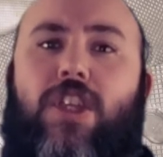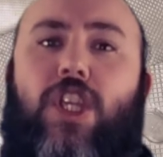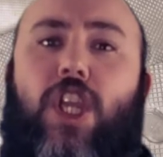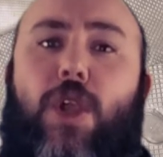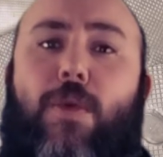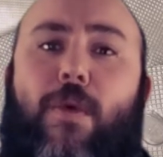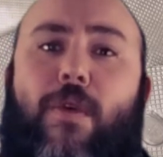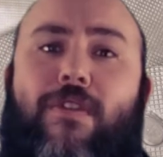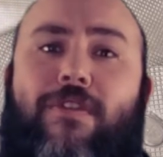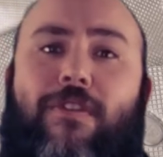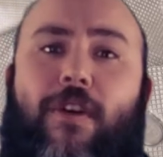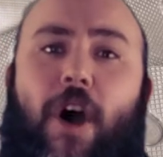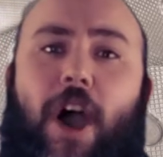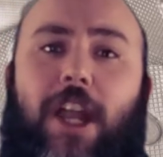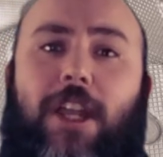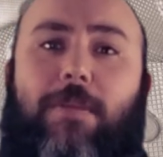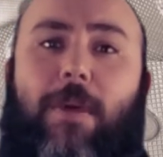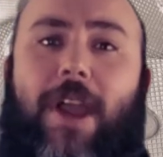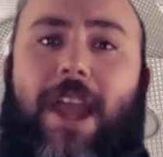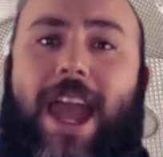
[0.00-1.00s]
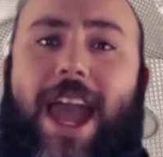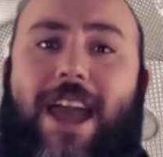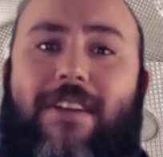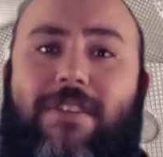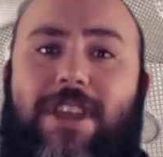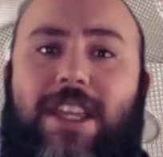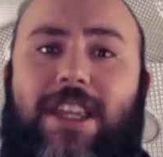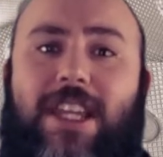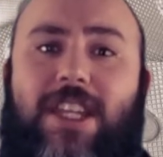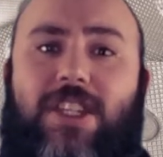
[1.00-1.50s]
You will find by
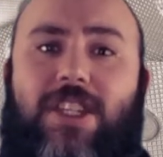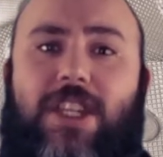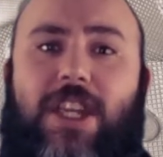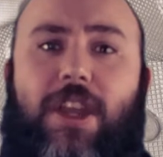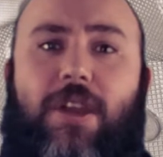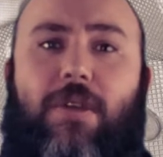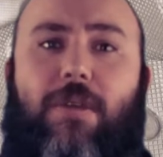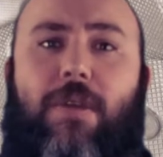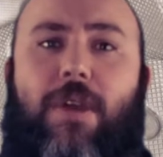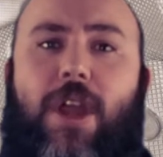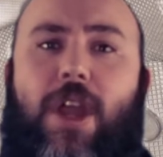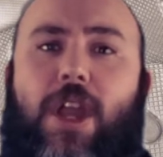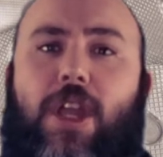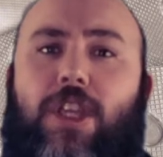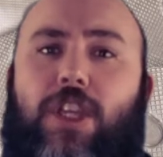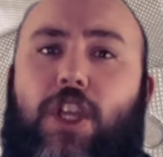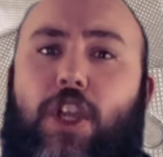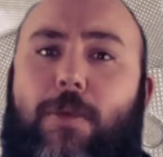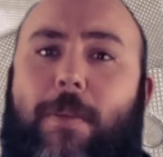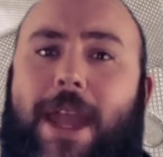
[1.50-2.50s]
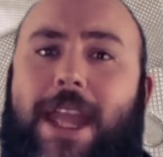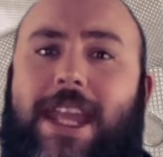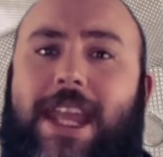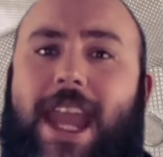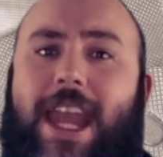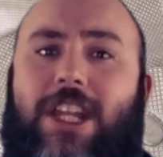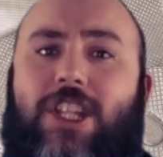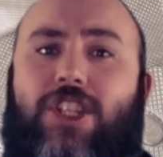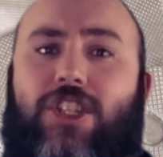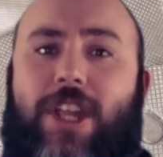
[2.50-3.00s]
having this skill, you may
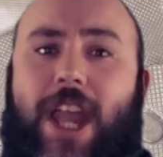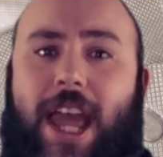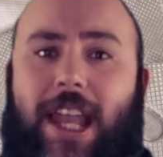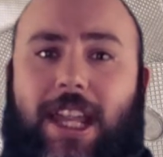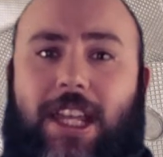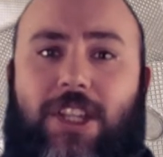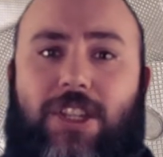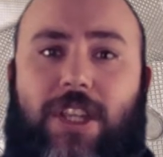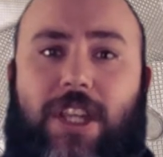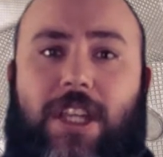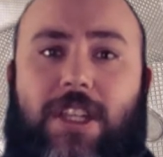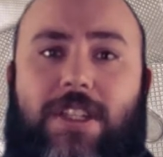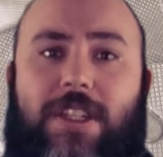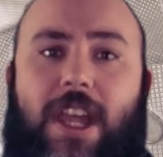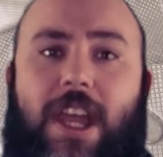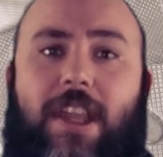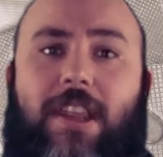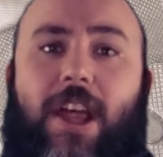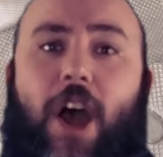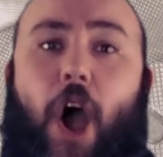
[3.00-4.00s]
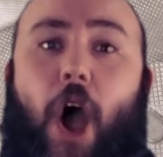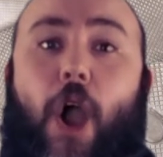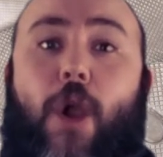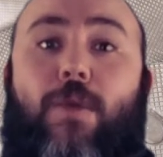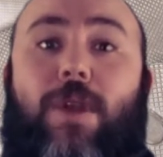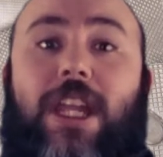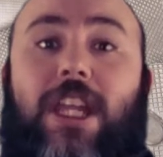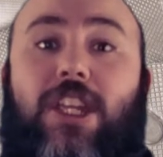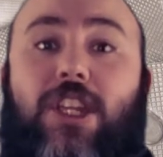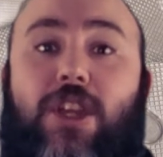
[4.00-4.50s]
get challenges that
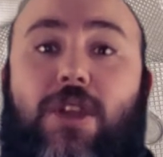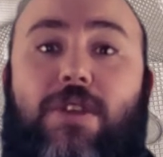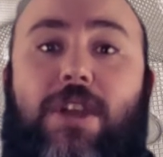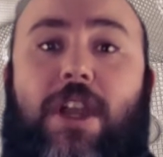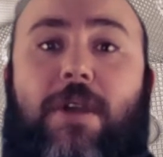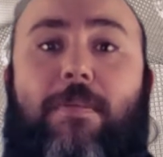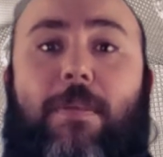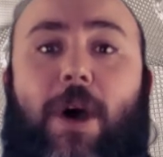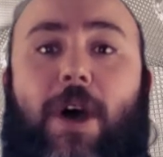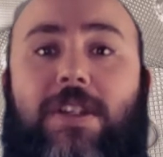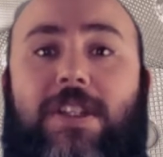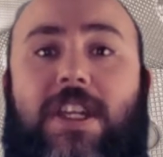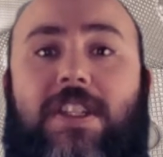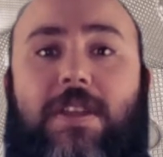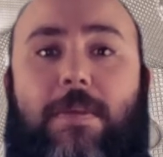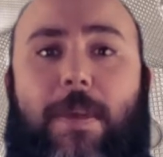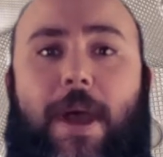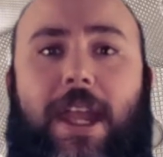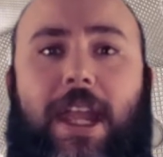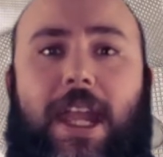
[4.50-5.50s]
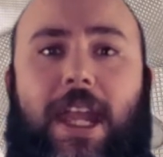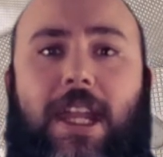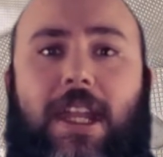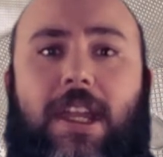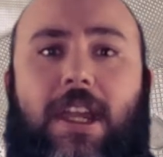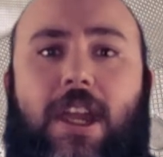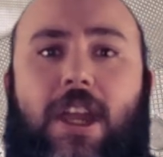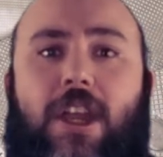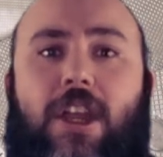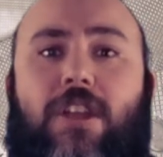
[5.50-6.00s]
only you can participate
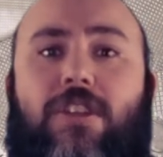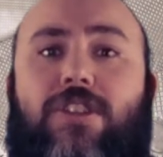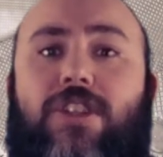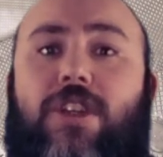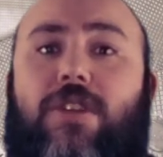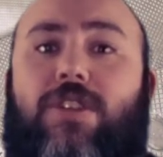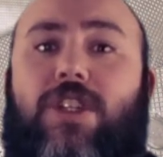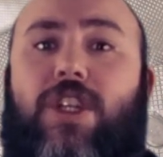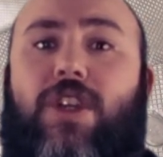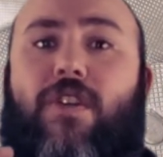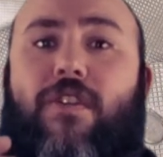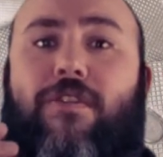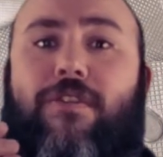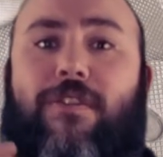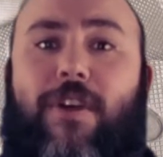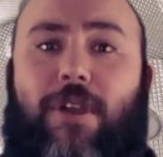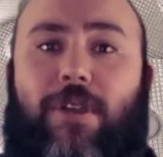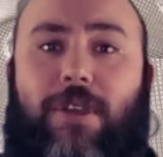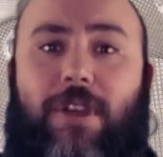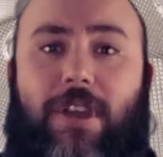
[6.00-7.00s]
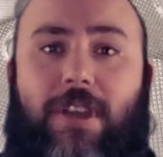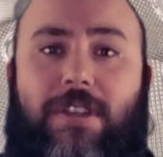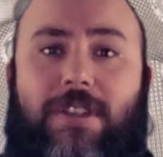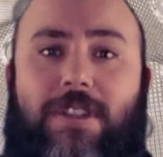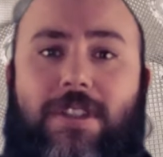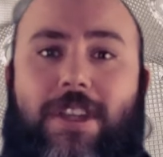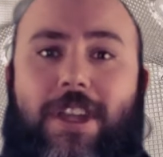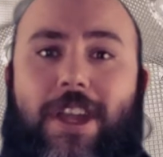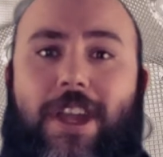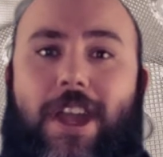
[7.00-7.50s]
in due to your
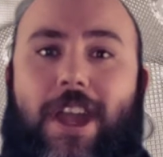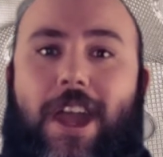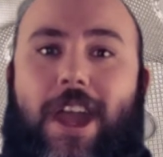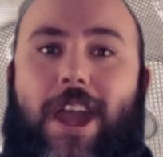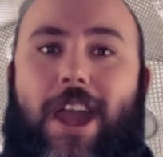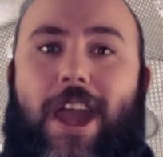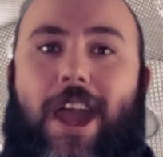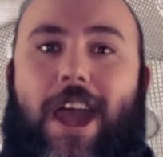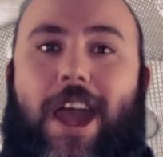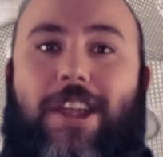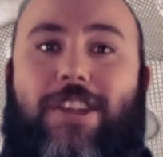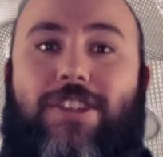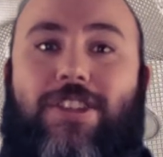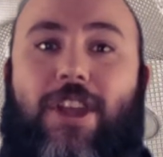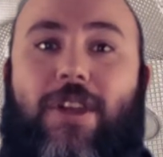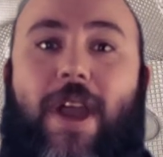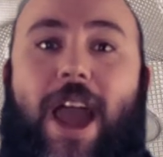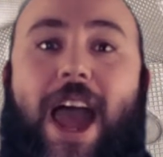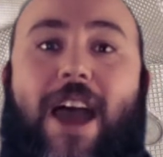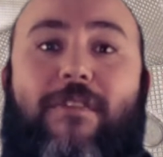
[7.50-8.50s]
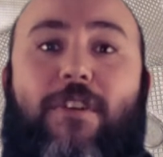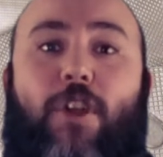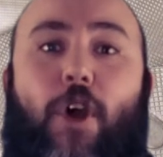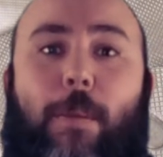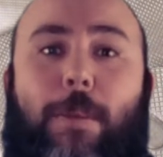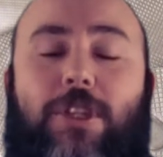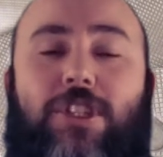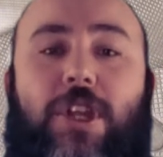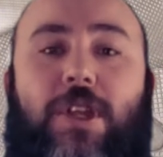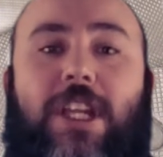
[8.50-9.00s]
focus, and so have an
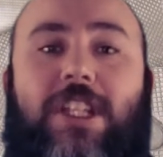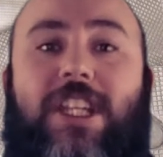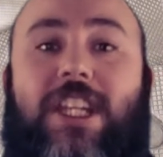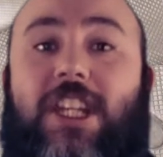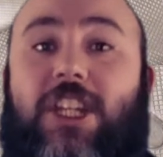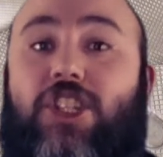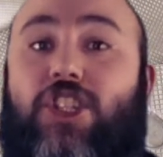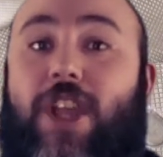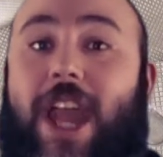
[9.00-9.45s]
opportunity to